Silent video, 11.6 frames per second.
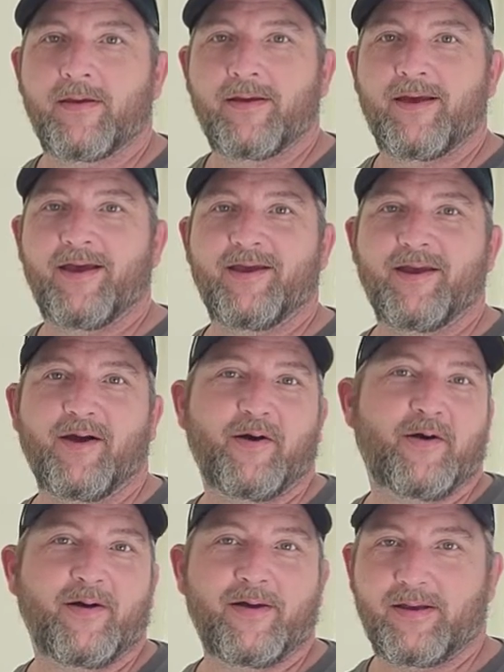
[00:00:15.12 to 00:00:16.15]
Hey
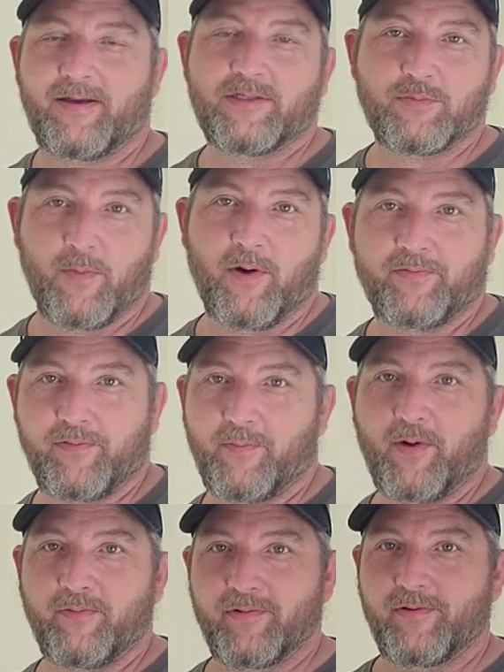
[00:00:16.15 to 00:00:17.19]
y'all, it's Mark from
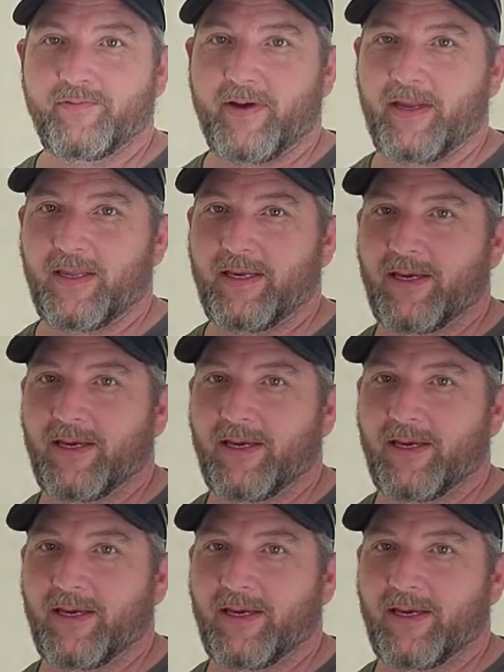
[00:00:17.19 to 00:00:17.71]
Overlook Valley.